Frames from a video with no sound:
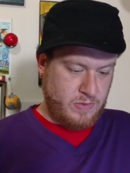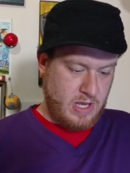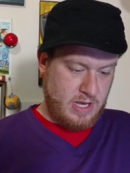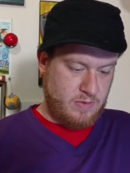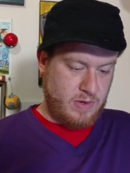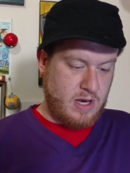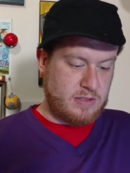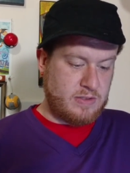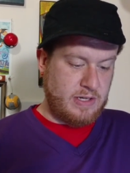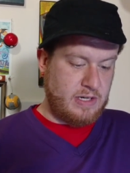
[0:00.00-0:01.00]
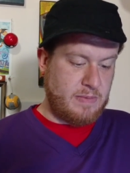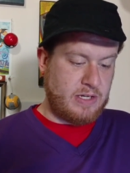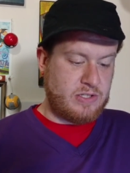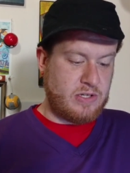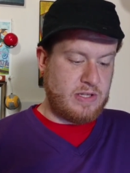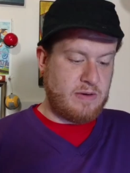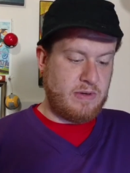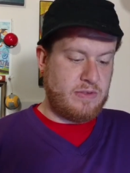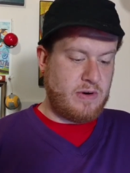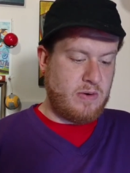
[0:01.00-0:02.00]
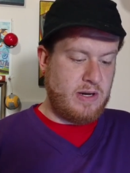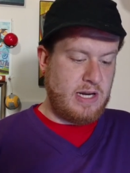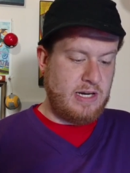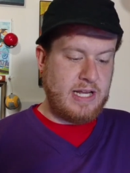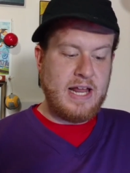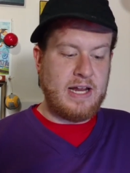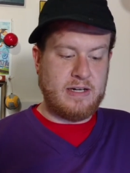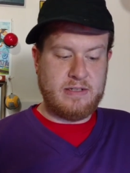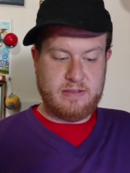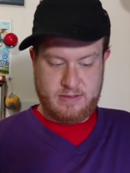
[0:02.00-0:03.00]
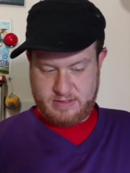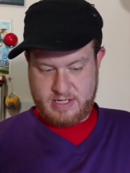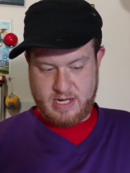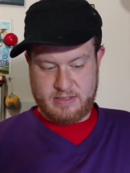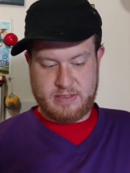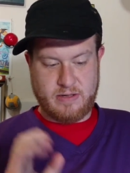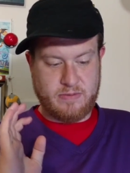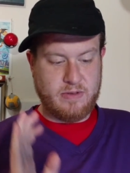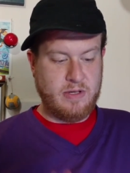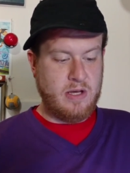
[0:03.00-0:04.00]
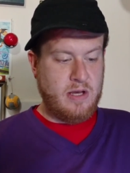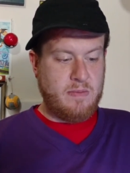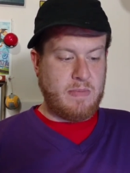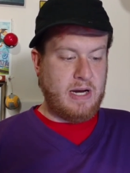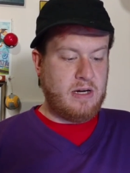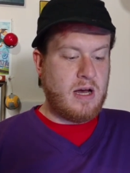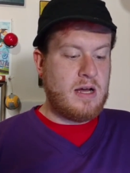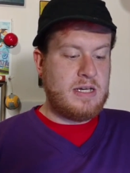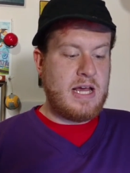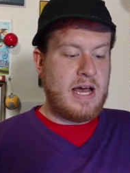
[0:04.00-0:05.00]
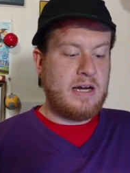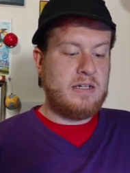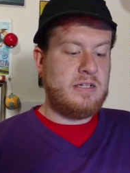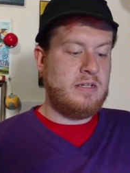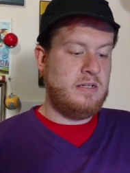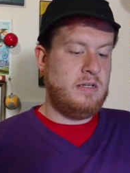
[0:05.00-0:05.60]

And we also need to make sure that we throw it and get it. Okay, so made contact.